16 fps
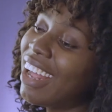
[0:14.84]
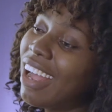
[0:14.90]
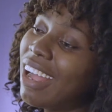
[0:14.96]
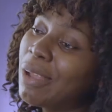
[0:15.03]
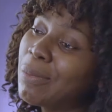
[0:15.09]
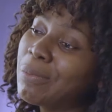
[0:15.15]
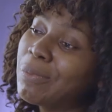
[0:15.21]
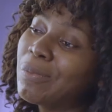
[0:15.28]

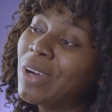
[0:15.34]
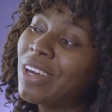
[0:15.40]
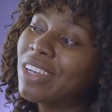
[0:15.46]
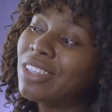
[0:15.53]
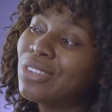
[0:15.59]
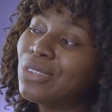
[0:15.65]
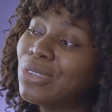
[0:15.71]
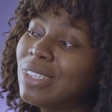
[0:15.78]
I'm
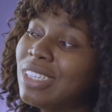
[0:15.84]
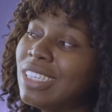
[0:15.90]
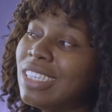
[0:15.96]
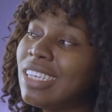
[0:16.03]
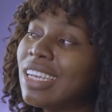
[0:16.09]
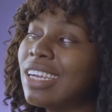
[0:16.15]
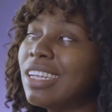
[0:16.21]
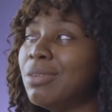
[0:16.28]
a
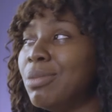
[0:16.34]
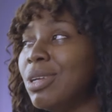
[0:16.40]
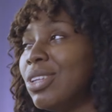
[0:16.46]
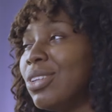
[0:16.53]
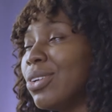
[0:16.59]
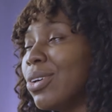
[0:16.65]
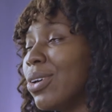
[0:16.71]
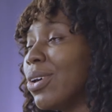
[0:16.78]
2D
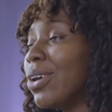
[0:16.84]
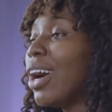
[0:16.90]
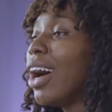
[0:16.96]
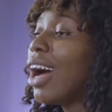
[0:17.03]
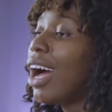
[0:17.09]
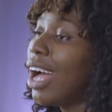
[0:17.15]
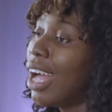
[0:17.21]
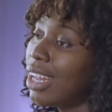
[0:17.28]
animator
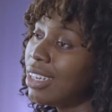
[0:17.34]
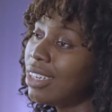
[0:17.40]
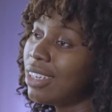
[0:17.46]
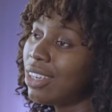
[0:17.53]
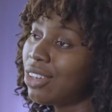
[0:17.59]
and